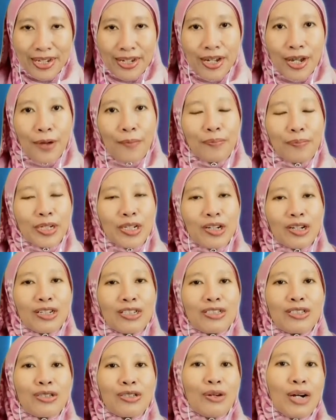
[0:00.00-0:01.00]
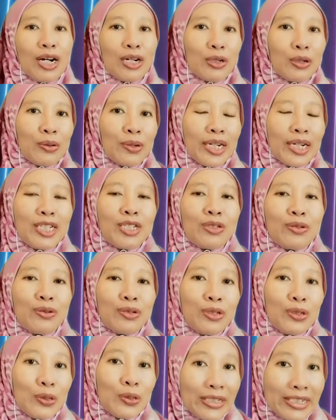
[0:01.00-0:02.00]
because you are going to
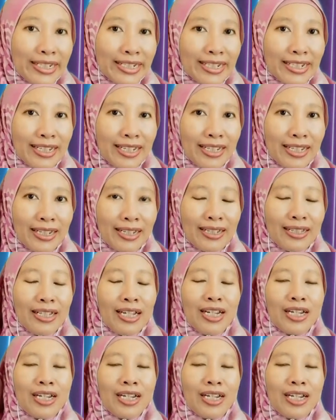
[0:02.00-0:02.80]
use the skill